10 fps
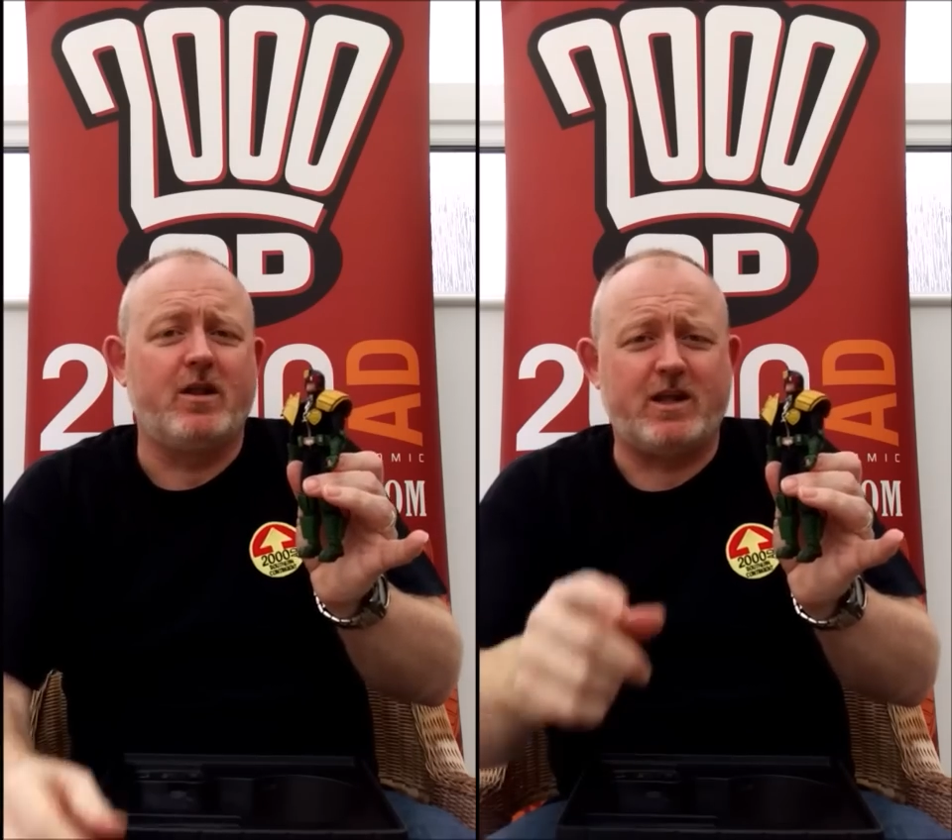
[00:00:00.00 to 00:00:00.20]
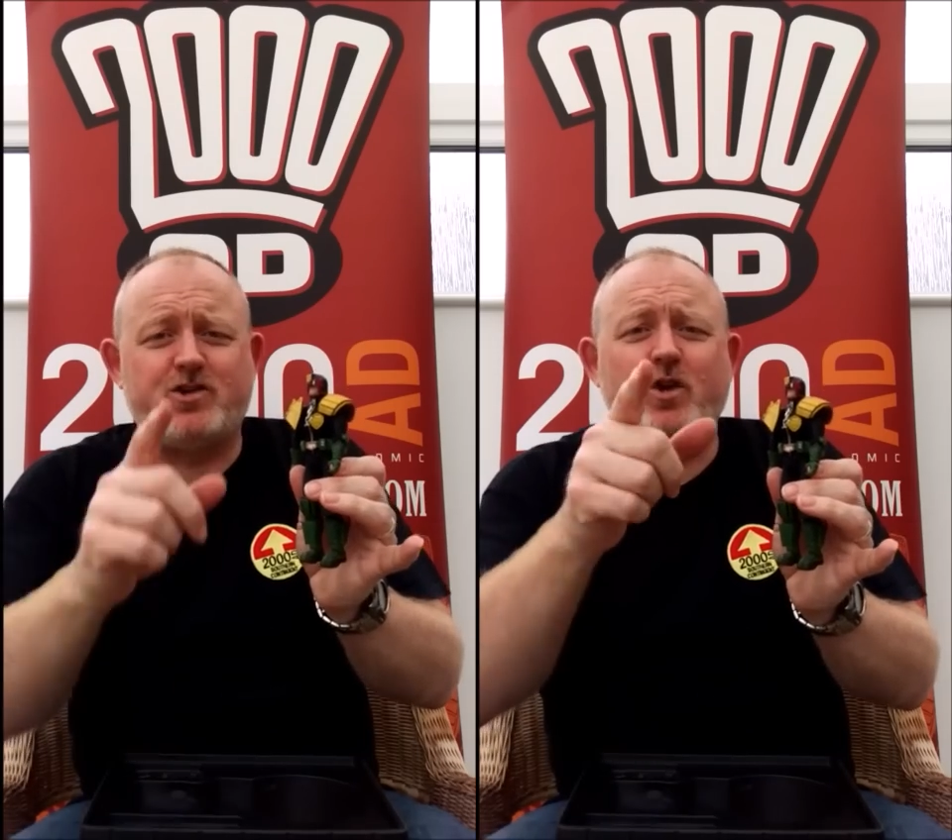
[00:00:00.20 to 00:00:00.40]

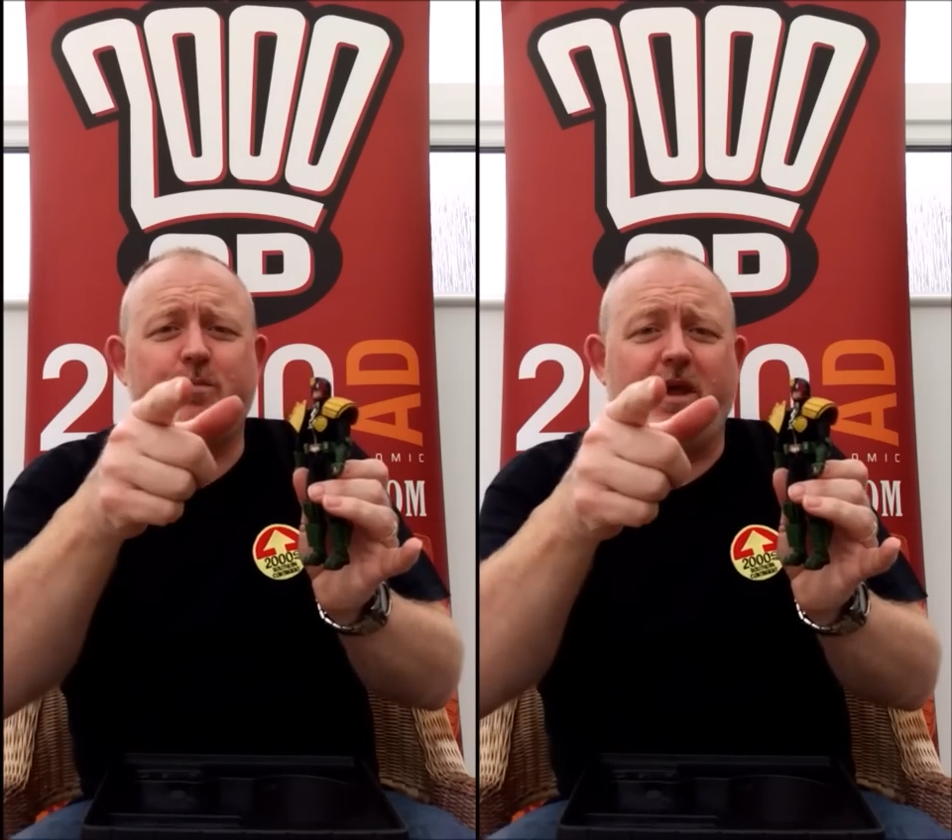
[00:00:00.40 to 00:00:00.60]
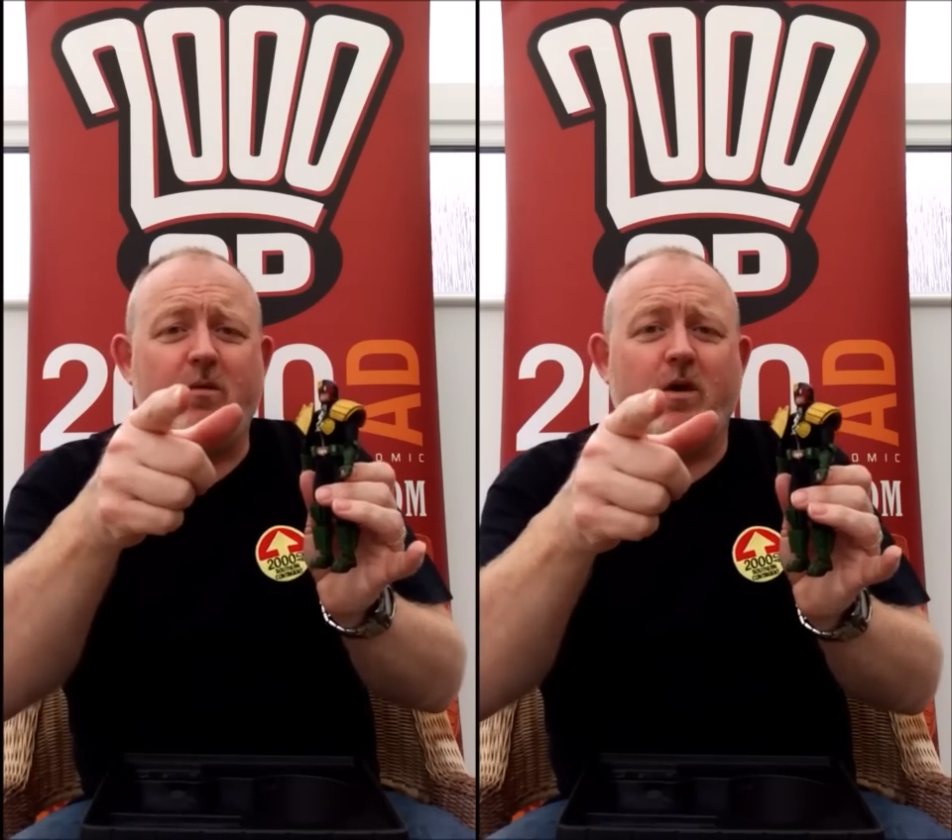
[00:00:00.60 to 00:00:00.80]
That's you,
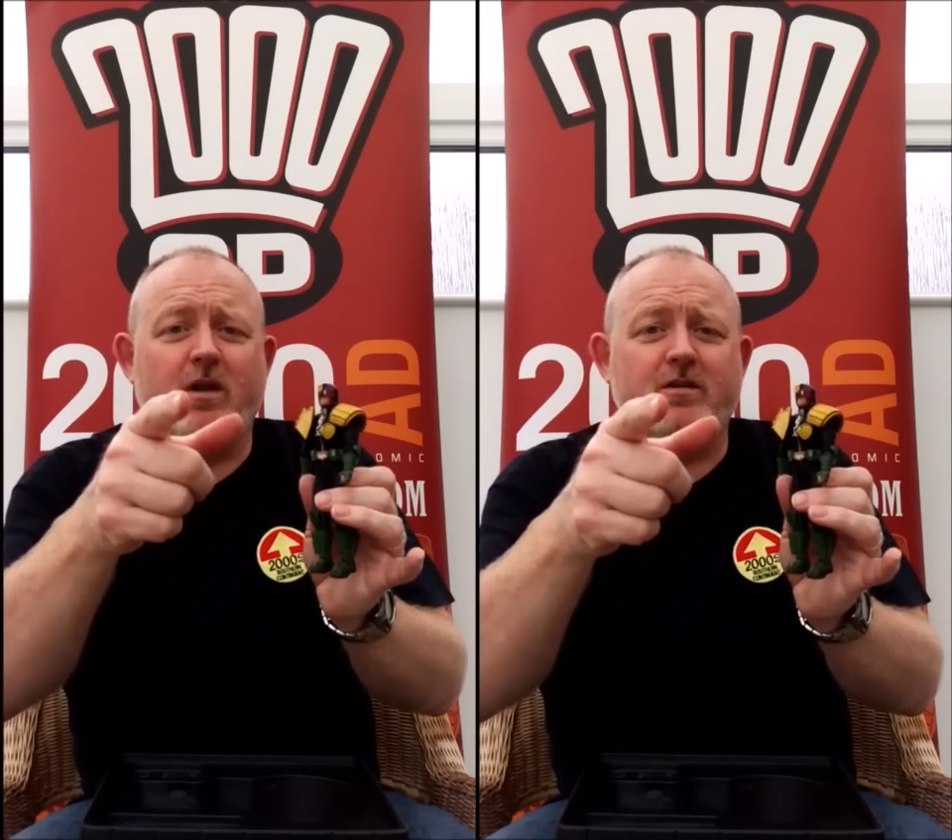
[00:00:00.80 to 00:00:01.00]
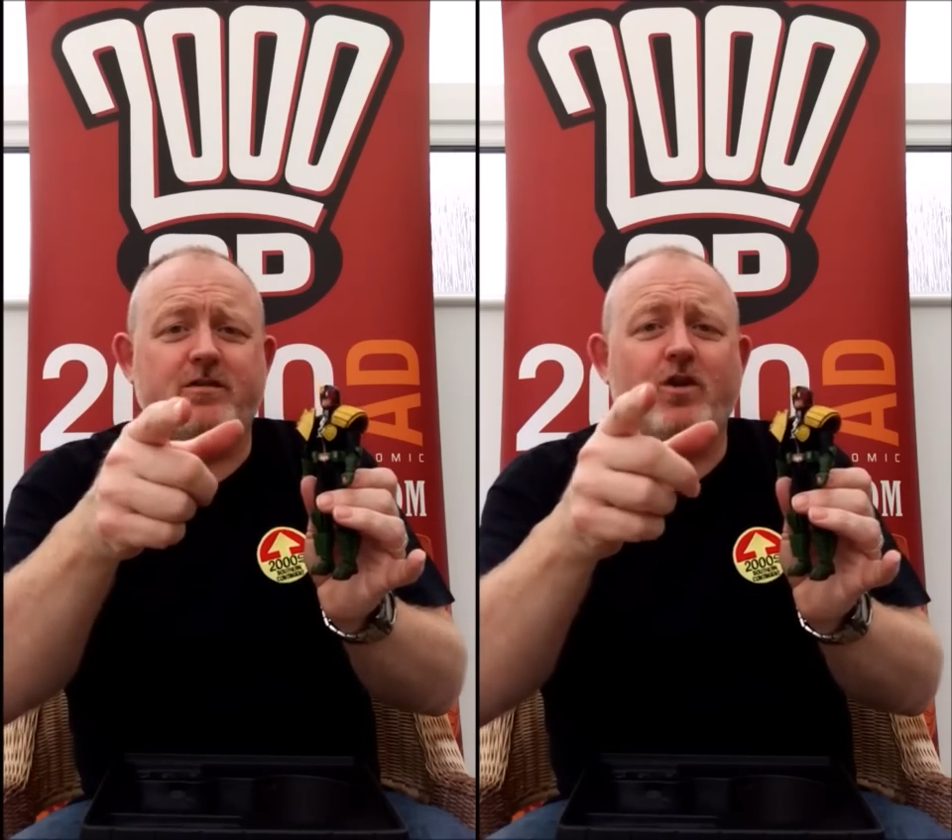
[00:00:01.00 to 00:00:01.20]
Pete
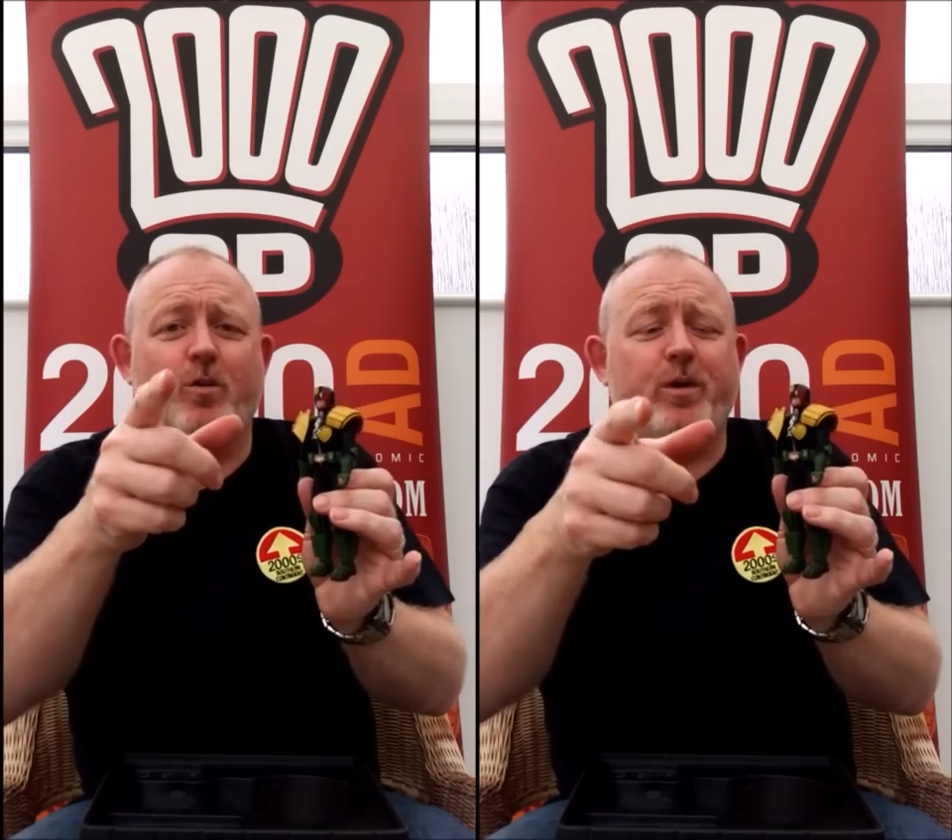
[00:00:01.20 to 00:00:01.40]
Wells, and your